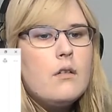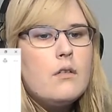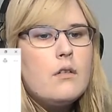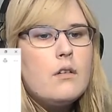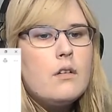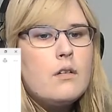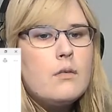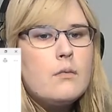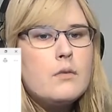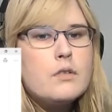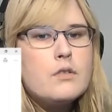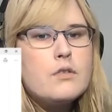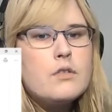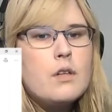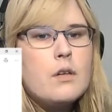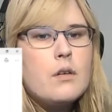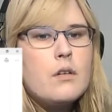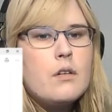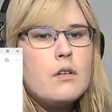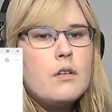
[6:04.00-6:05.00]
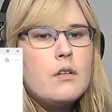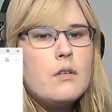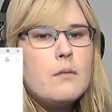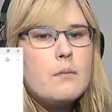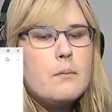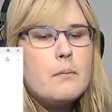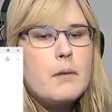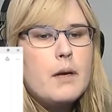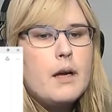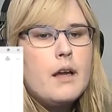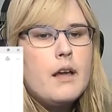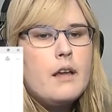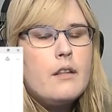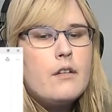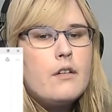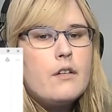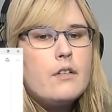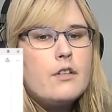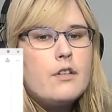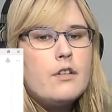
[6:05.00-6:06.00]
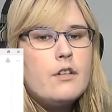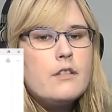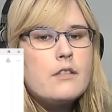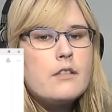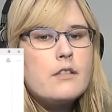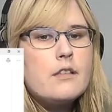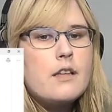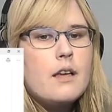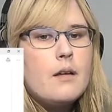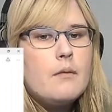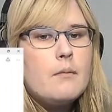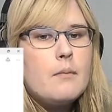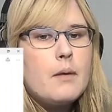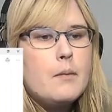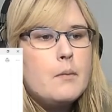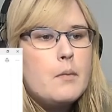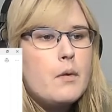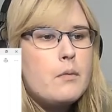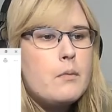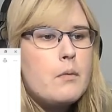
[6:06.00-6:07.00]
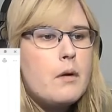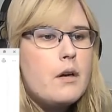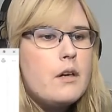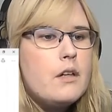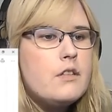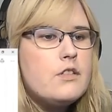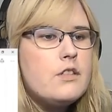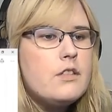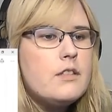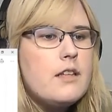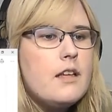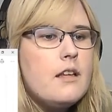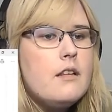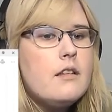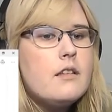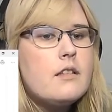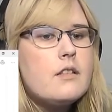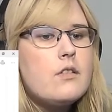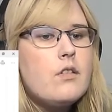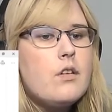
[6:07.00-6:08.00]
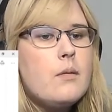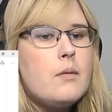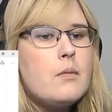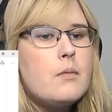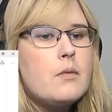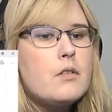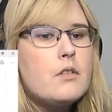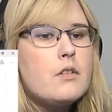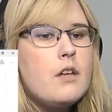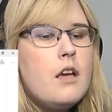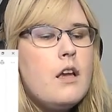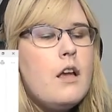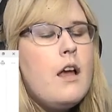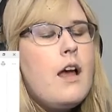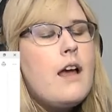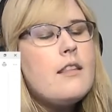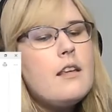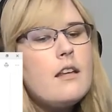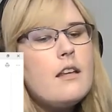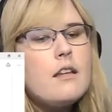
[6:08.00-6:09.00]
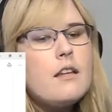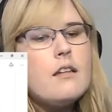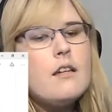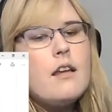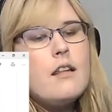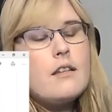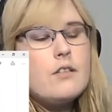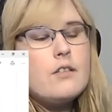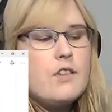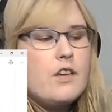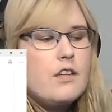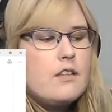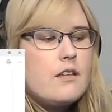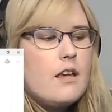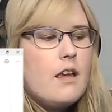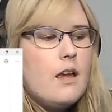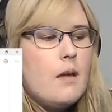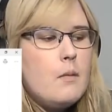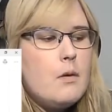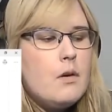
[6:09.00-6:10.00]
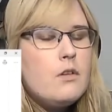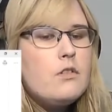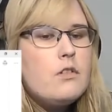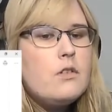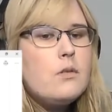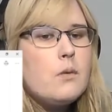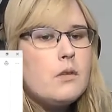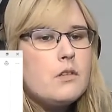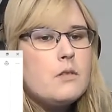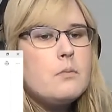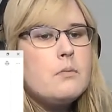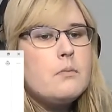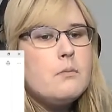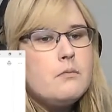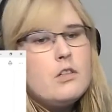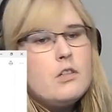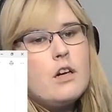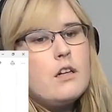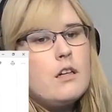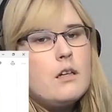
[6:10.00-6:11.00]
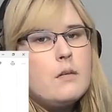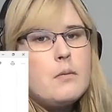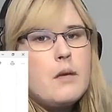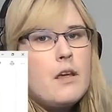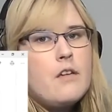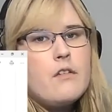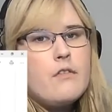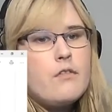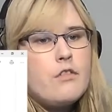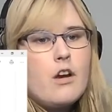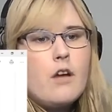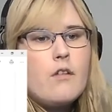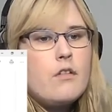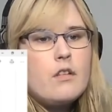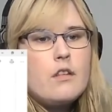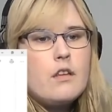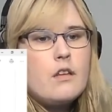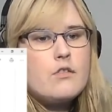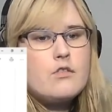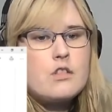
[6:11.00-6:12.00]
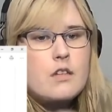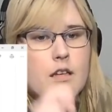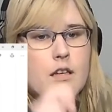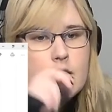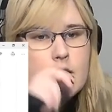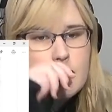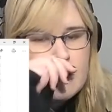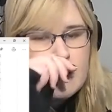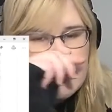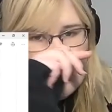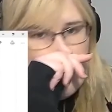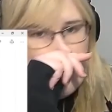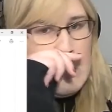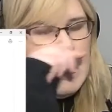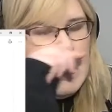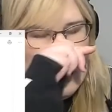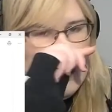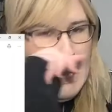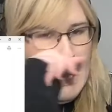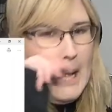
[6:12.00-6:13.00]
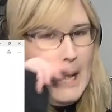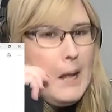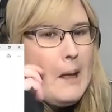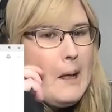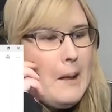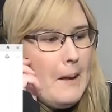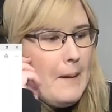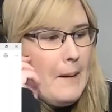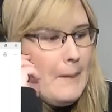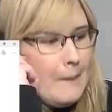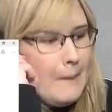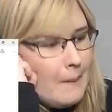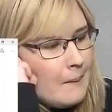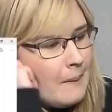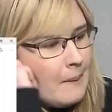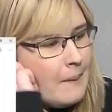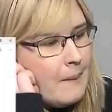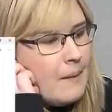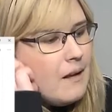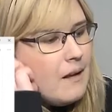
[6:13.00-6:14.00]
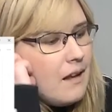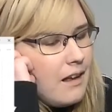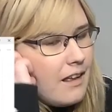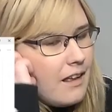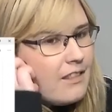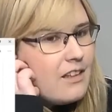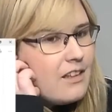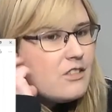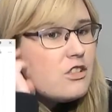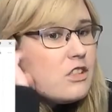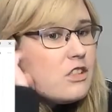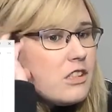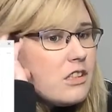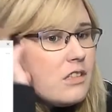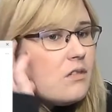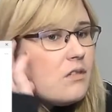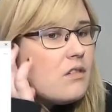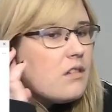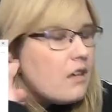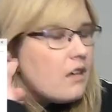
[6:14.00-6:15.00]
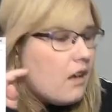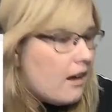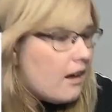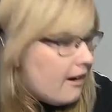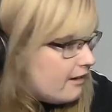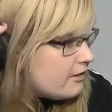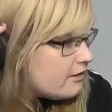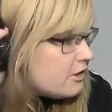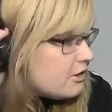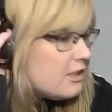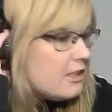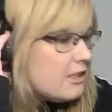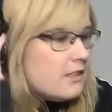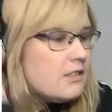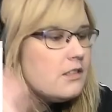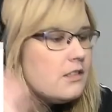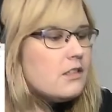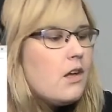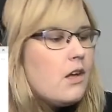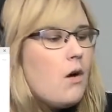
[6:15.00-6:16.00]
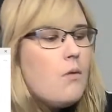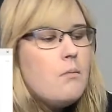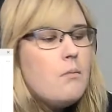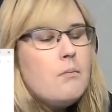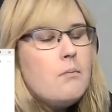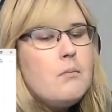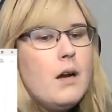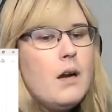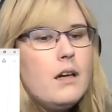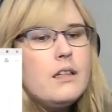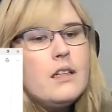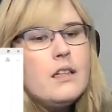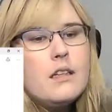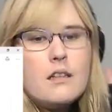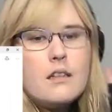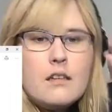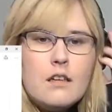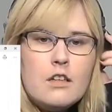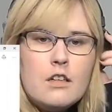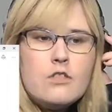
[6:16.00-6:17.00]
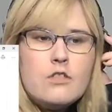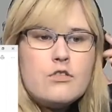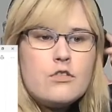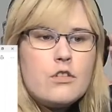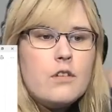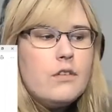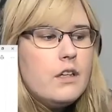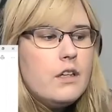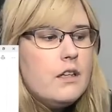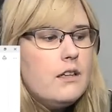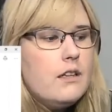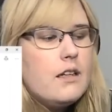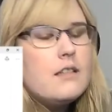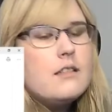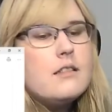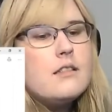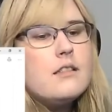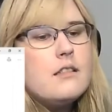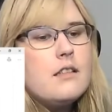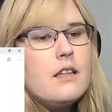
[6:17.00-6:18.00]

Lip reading: Mr. by their attorneys and signed by both parties. She said in this agreement, at the end of the day, let's face it, Amber Heard just wants Johnny to pay for everything she does. And then she is so money driven. It's